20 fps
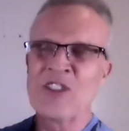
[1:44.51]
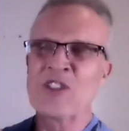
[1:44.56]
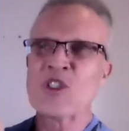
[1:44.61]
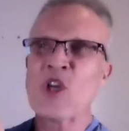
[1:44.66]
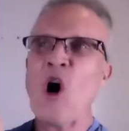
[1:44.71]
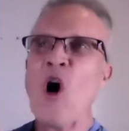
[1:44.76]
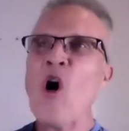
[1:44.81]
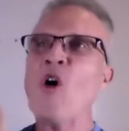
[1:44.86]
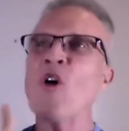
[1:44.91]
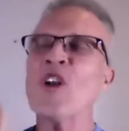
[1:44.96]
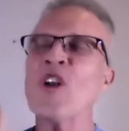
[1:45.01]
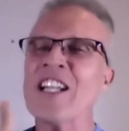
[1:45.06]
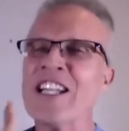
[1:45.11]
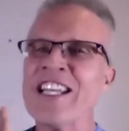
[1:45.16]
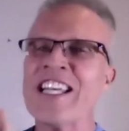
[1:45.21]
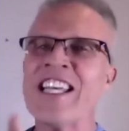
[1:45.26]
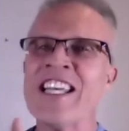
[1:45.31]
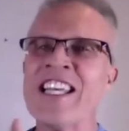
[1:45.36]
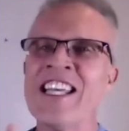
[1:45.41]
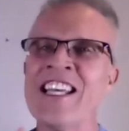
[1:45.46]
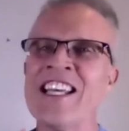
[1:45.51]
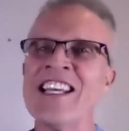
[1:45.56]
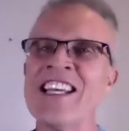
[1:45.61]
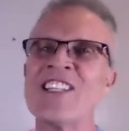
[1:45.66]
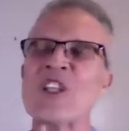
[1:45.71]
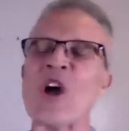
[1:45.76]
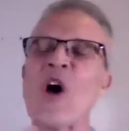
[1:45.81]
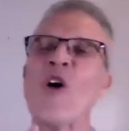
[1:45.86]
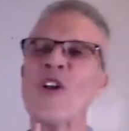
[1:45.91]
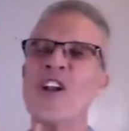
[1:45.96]
totally,
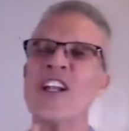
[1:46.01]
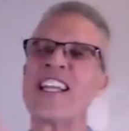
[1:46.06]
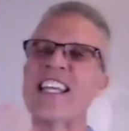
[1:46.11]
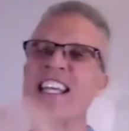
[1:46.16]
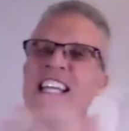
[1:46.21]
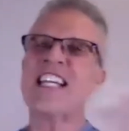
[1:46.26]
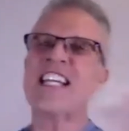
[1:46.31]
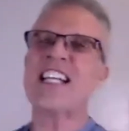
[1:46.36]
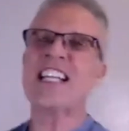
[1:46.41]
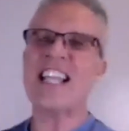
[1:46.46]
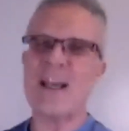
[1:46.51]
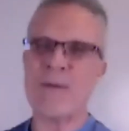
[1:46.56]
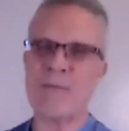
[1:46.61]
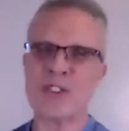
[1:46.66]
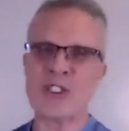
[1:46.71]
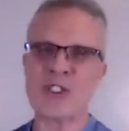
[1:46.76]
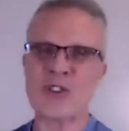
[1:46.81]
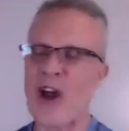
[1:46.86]
totally eclipsed,